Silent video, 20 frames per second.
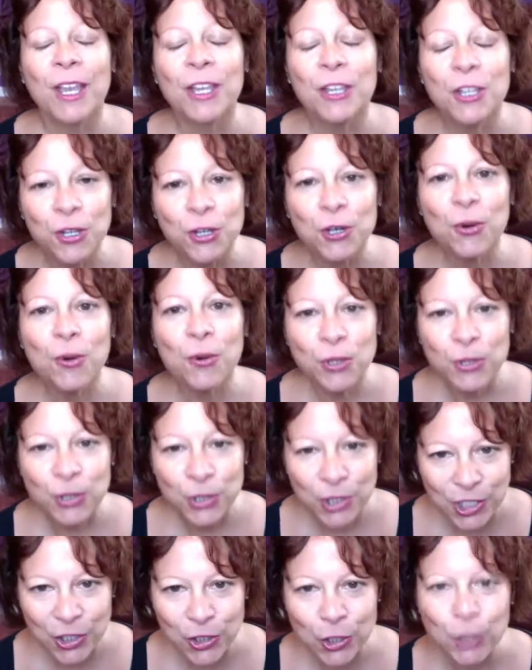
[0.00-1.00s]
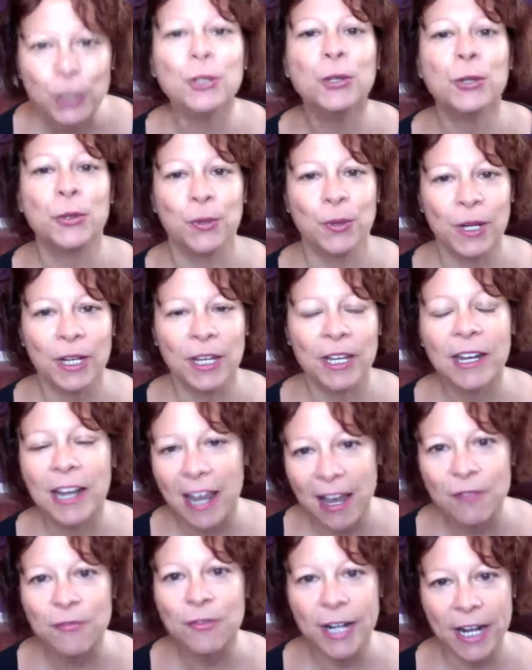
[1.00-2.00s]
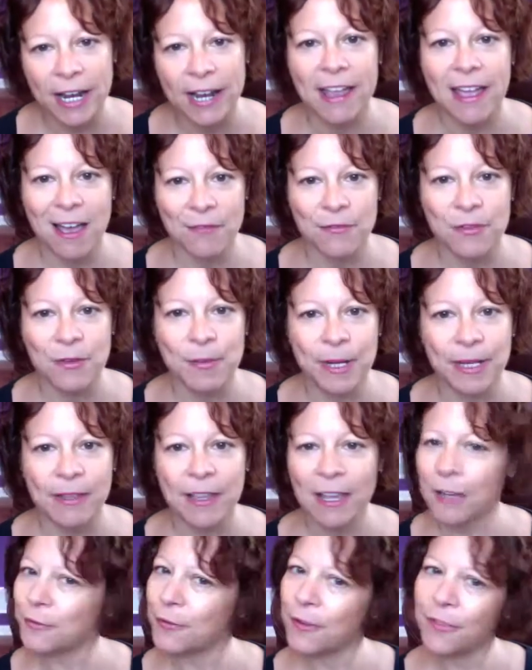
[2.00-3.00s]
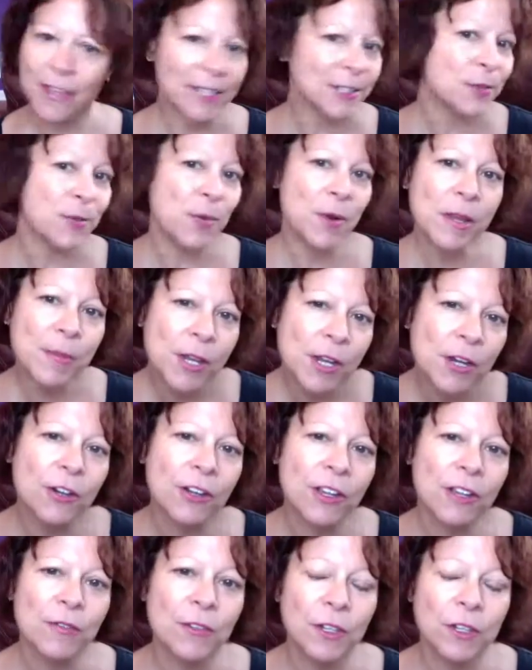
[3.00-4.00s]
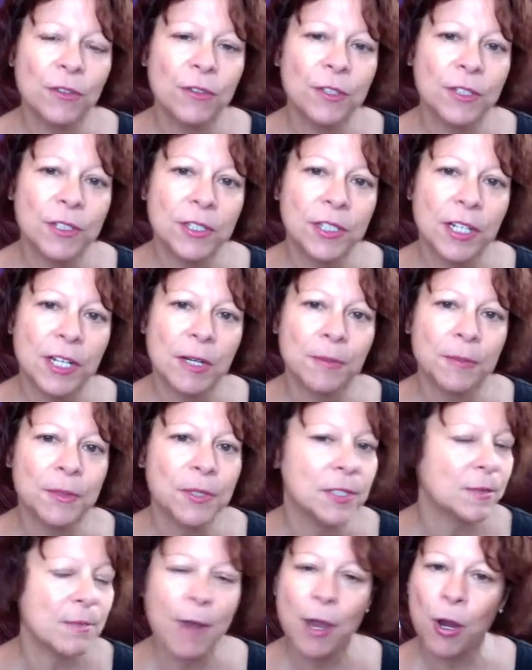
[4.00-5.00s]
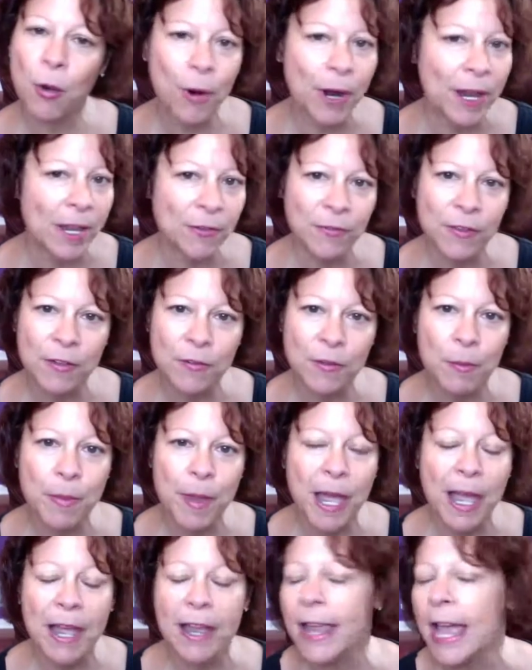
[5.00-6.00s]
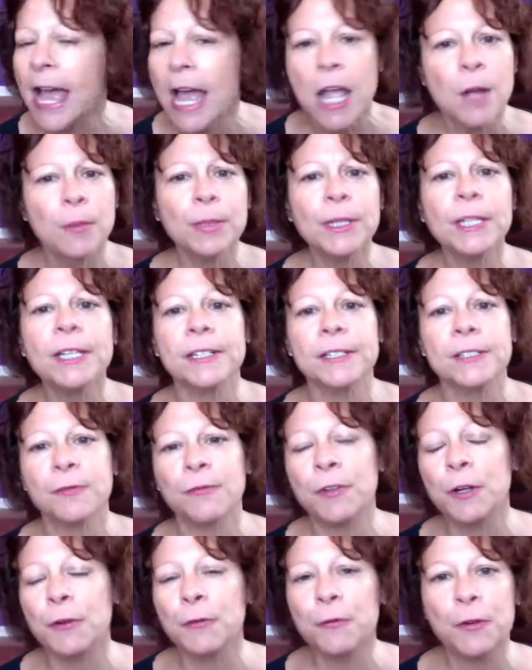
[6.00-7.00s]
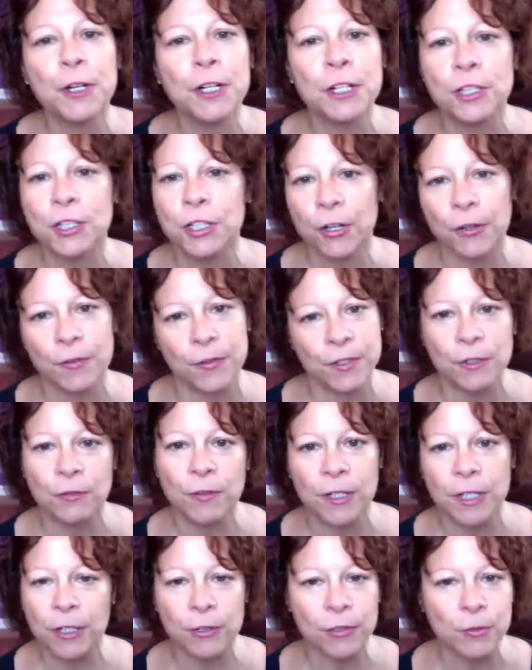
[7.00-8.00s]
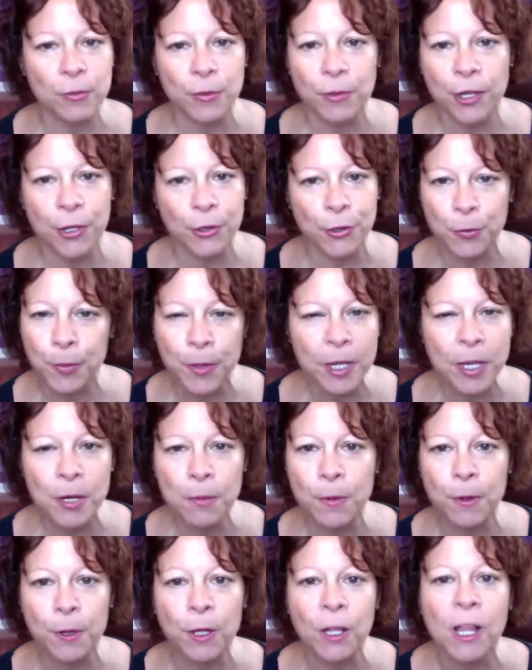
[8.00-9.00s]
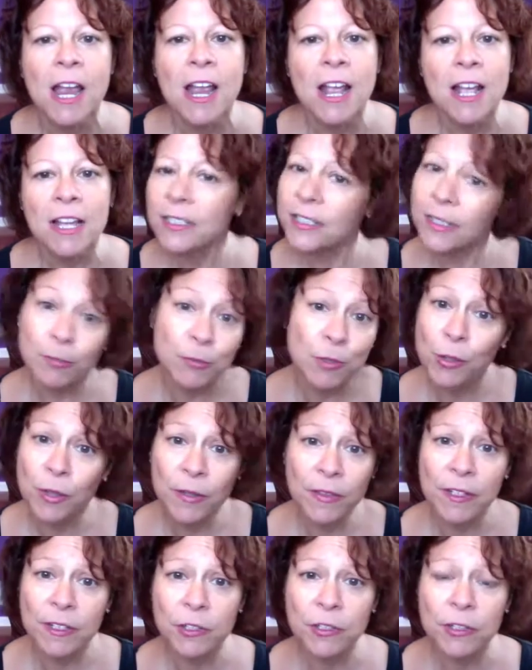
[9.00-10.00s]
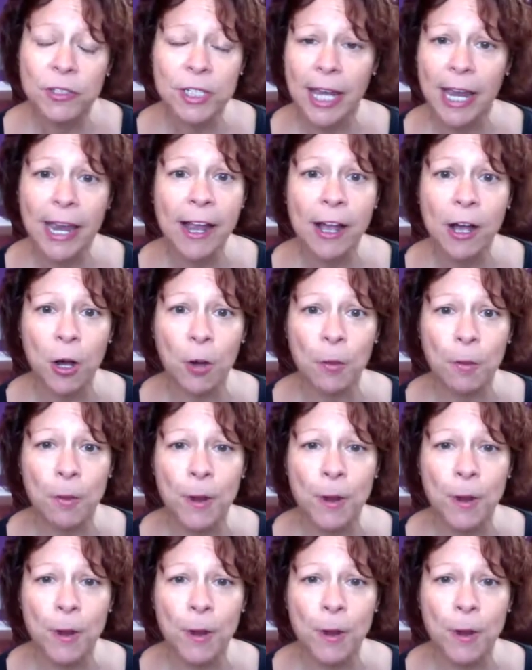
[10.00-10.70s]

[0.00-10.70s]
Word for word: You too can have what I have in my life, and that's why I'm here giving you these tips. It's my way of giving back. Please feel free to share these videos with other people because I'm doing this just to help.